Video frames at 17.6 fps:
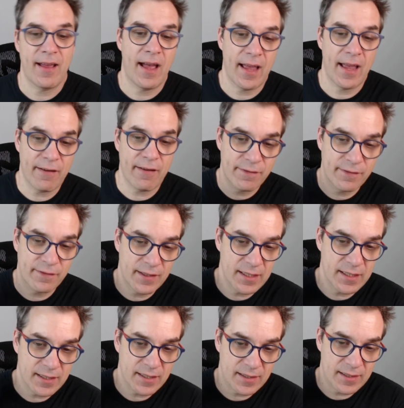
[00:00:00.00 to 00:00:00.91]
have
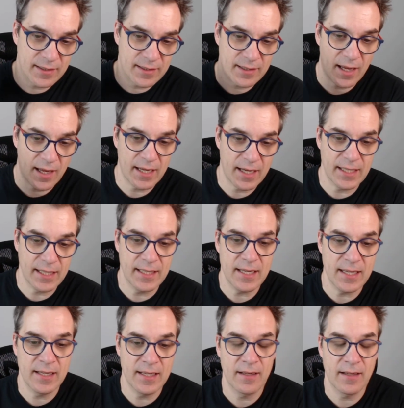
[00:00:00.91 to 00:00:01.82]
this
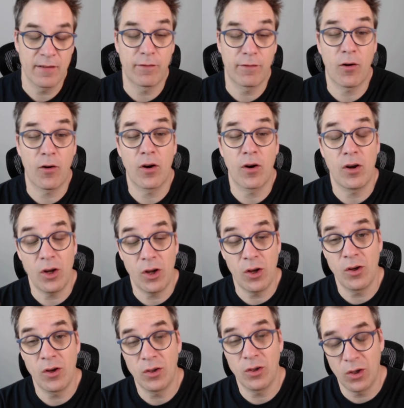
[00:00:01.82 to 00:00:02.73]
idea for a
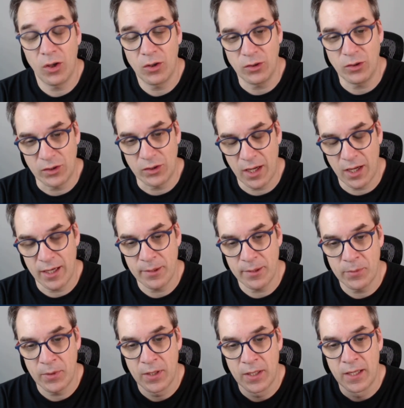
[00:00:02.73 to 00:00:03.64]
long
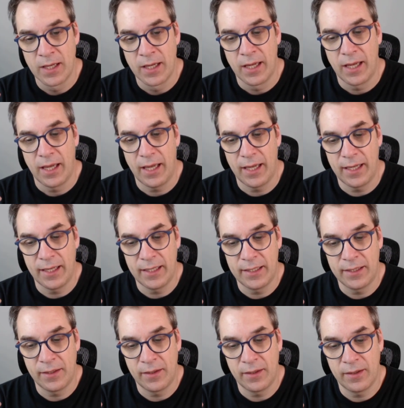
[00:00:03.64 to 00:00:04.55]
time,
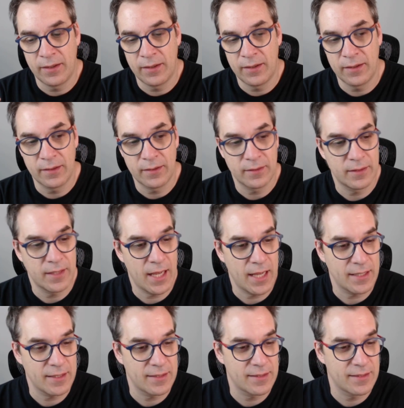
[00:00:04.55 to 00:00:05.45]
and
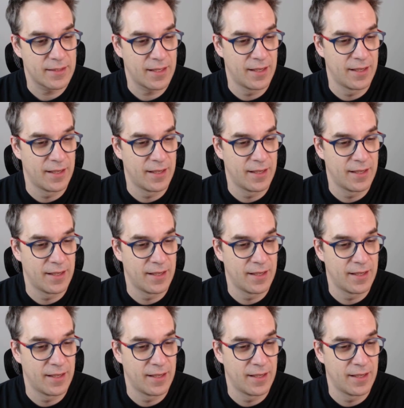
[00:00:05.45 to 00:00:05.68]
that's